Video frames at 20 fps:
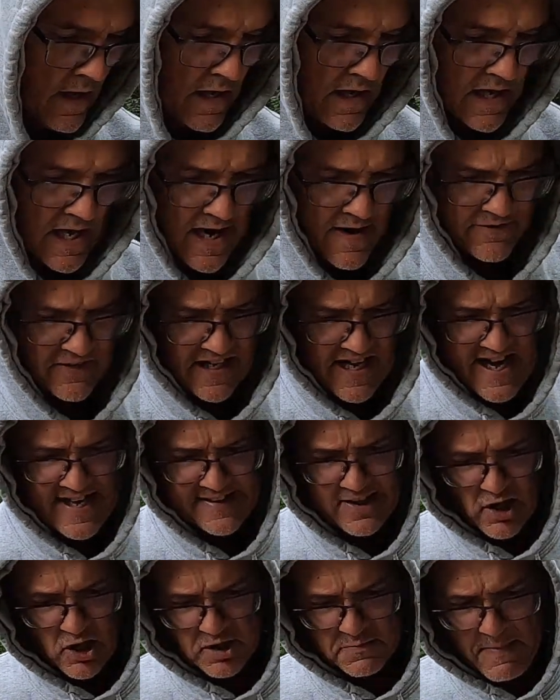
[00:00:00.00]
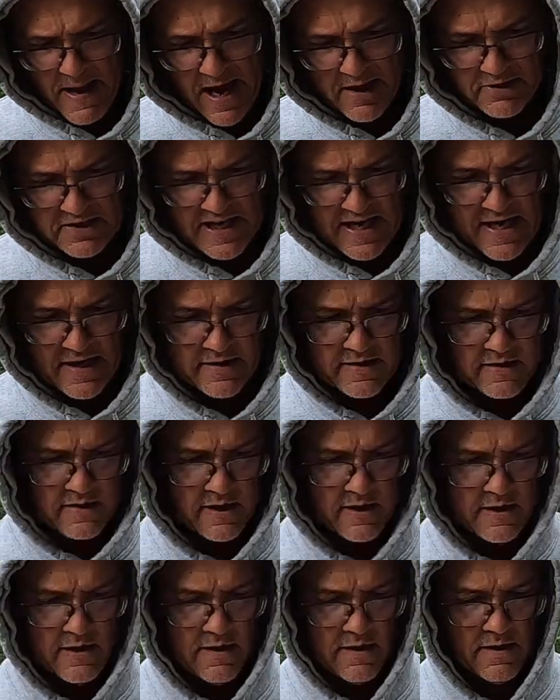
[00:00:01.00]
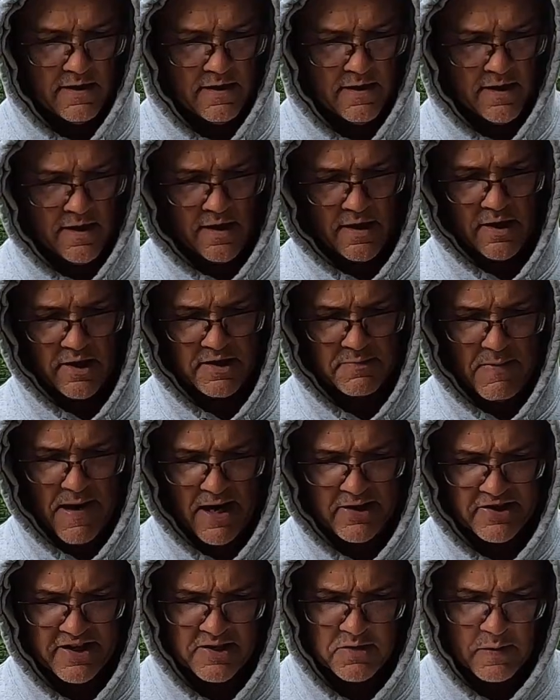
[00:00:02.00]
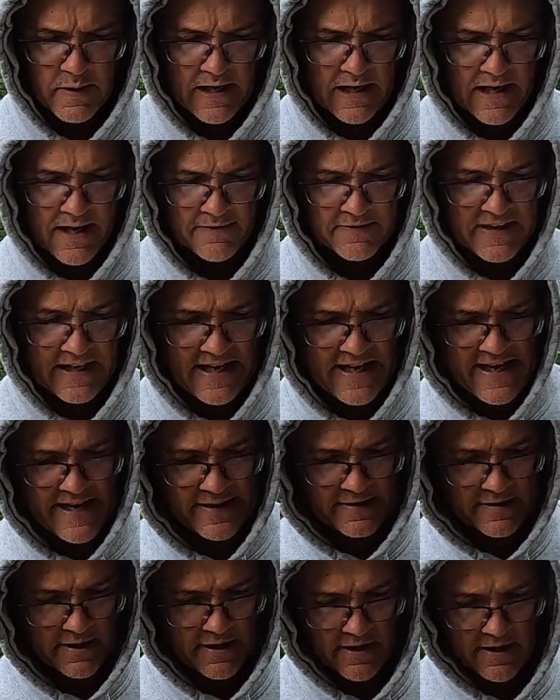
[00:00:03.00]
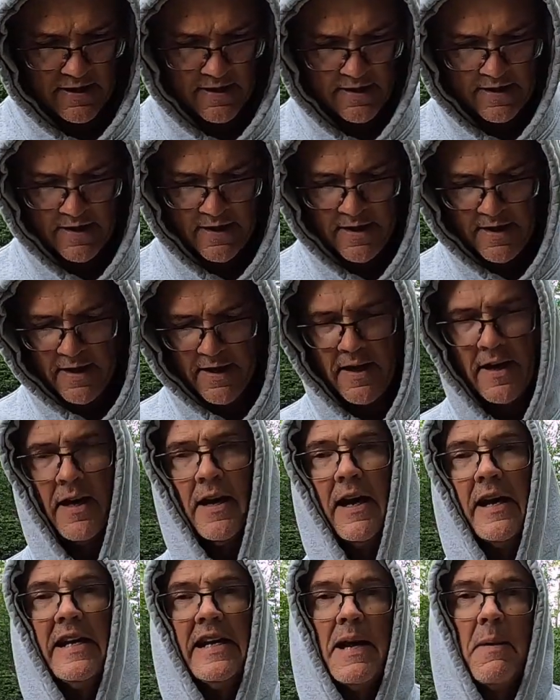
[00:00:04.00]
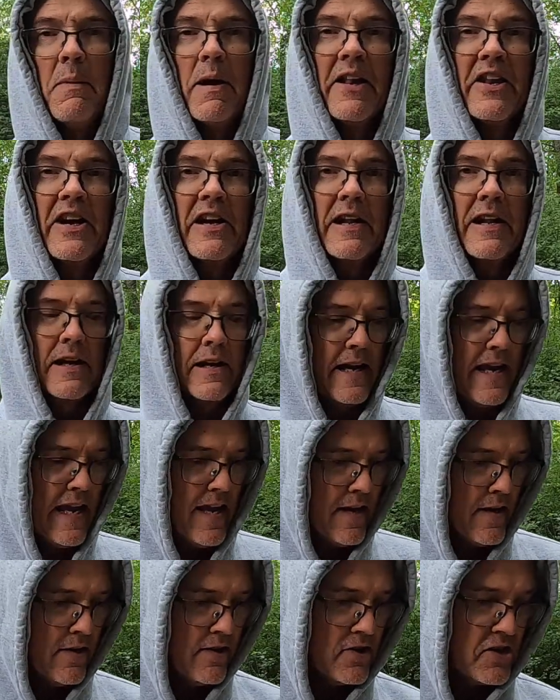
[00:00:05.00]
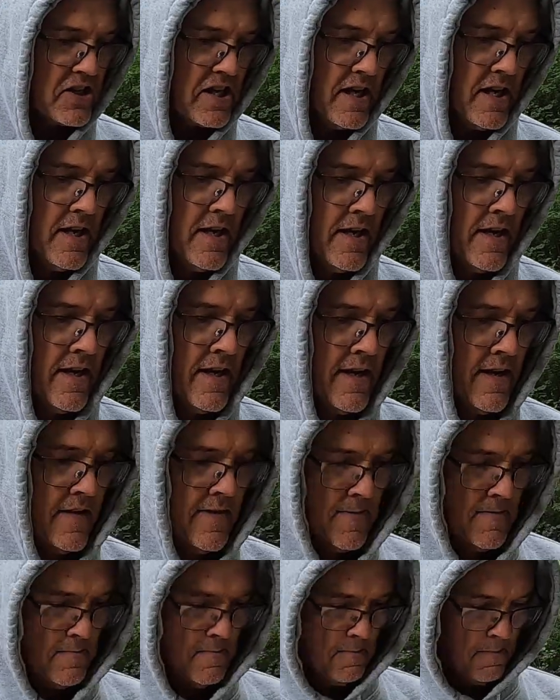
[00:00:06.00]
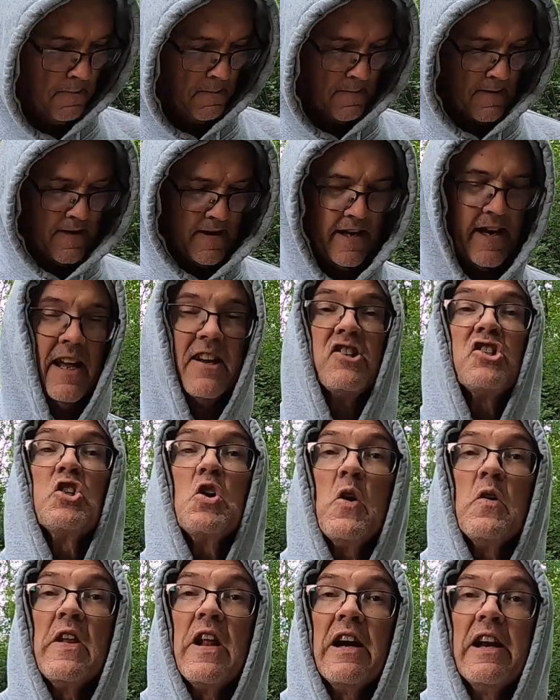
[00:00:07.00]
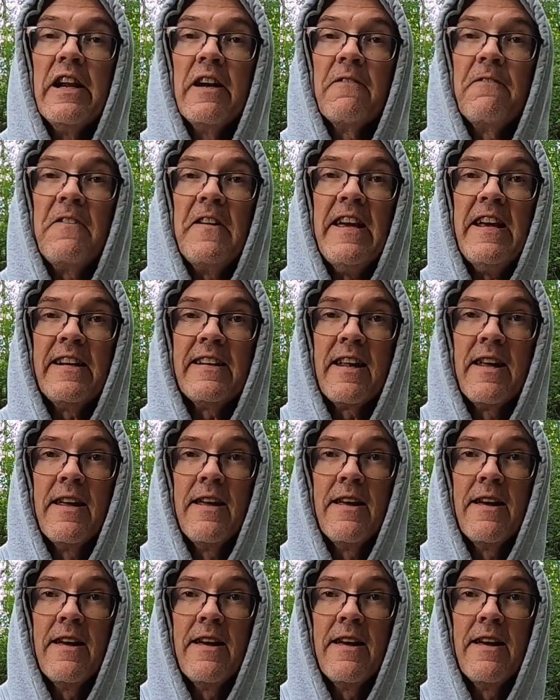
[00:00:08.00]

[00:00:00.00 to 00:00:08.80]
Love to eat those mousies. Those mousies what I love to eat. I nibble on their little ears and I chew on their little feet.